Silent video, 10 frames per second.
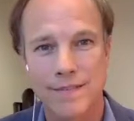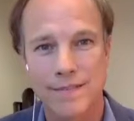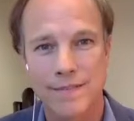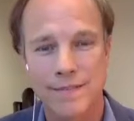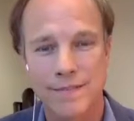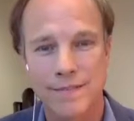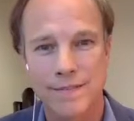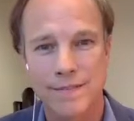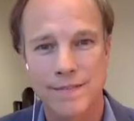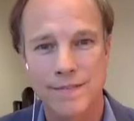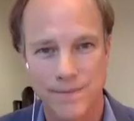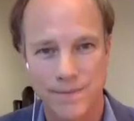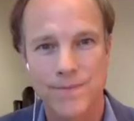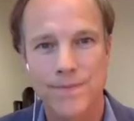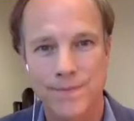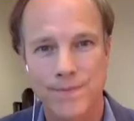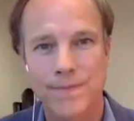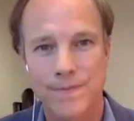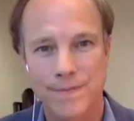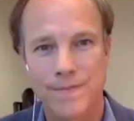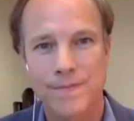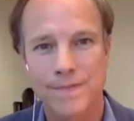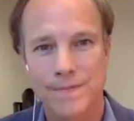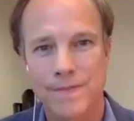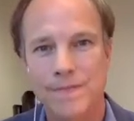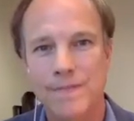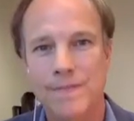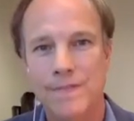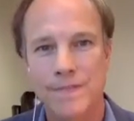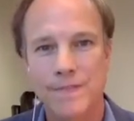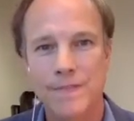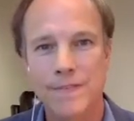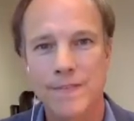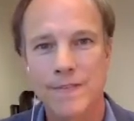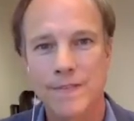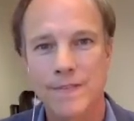(not speaking)